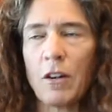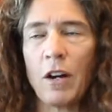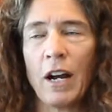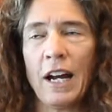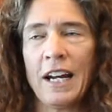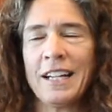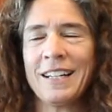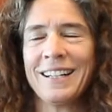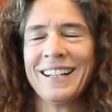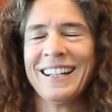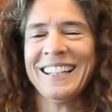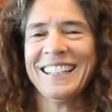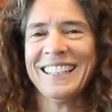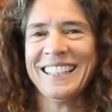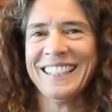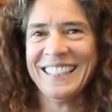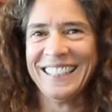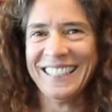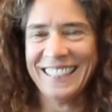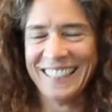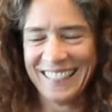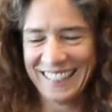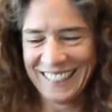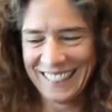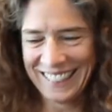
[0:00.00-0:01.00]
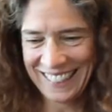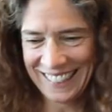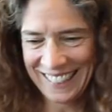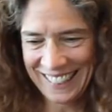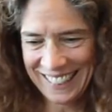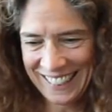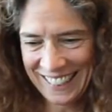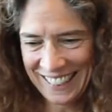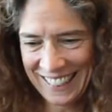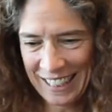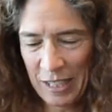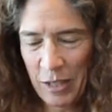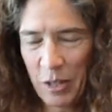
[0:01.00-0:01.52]
Right.
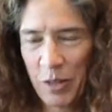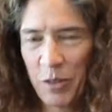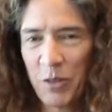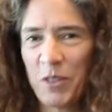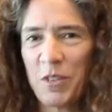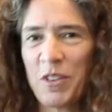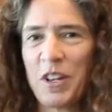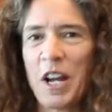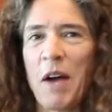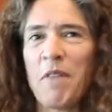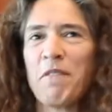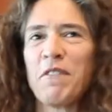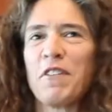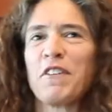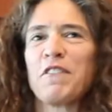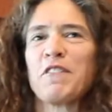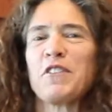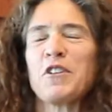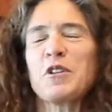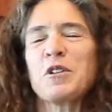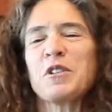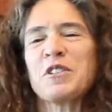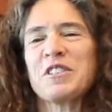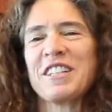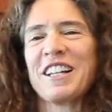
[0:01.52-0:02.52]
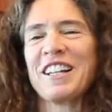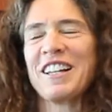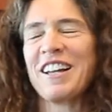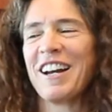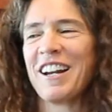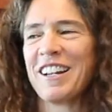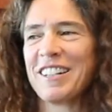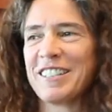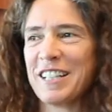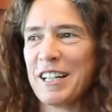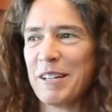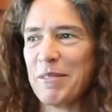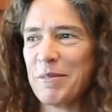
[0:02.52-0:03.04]
Comfort foods, a
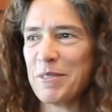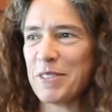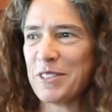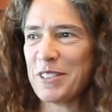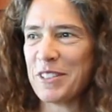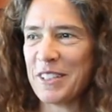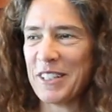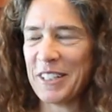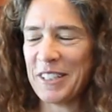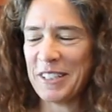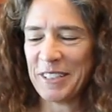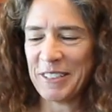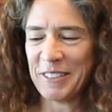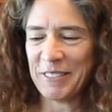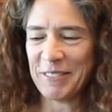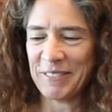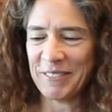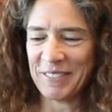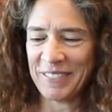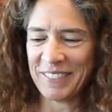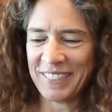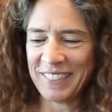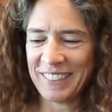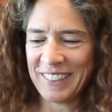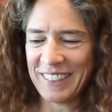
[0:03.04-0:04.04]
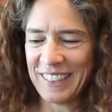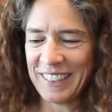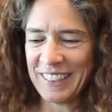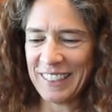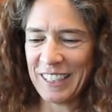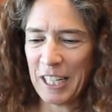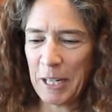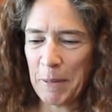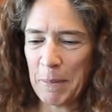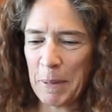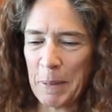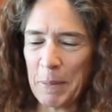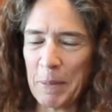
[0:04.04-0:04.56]
lot of times, a
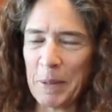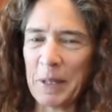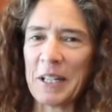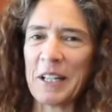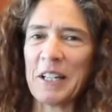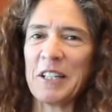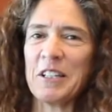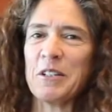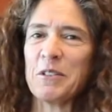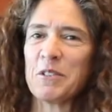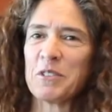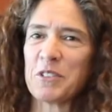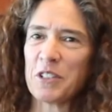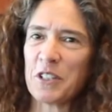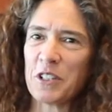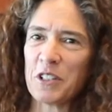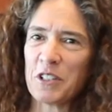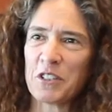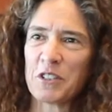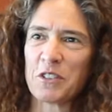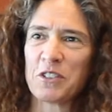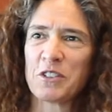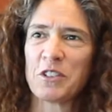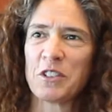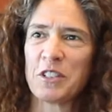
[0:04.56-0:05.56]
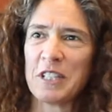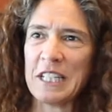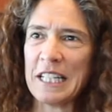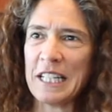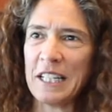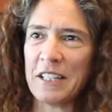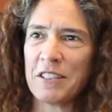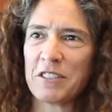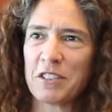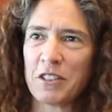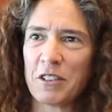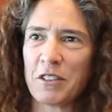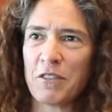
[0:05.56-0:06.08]
lot of people get used to just
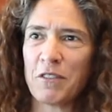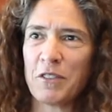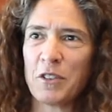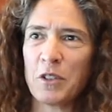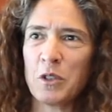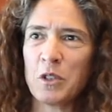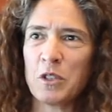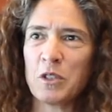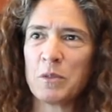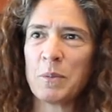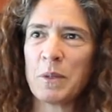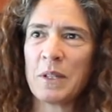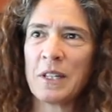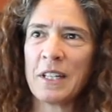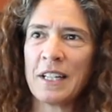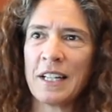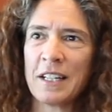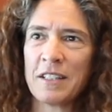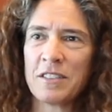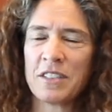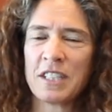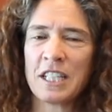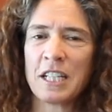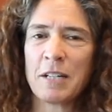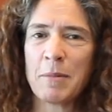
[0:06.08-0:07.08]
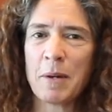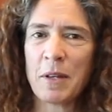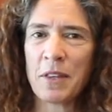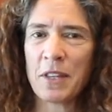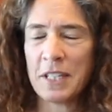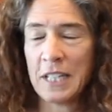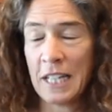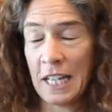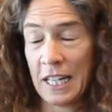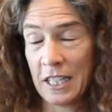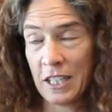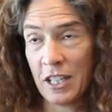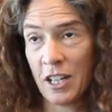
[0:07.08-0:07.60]
eating certain foods. But the nice thing about the
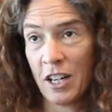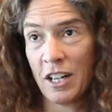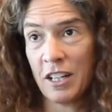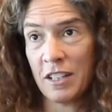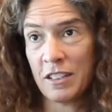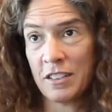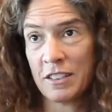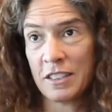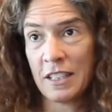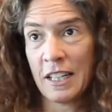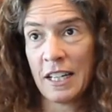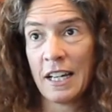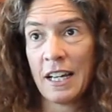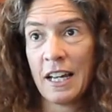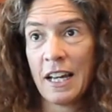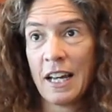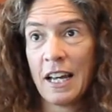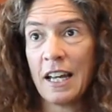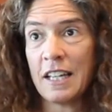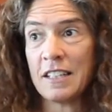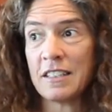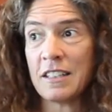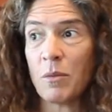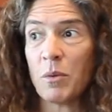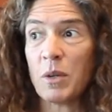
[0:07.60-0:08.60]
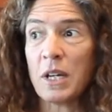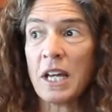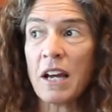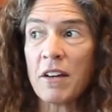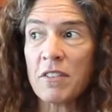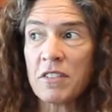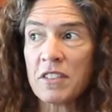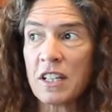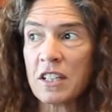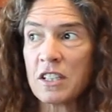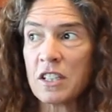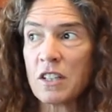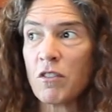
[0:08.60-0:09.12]
dining halls is that we
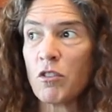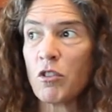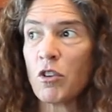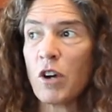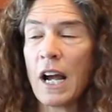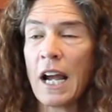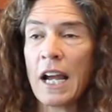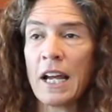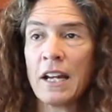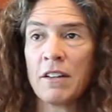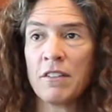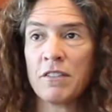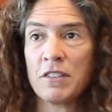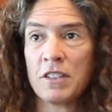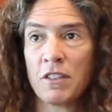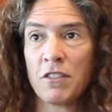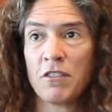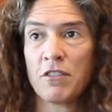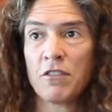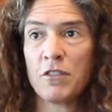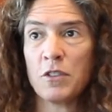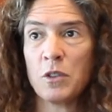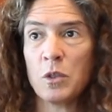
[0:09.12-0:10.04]
have such a variety of different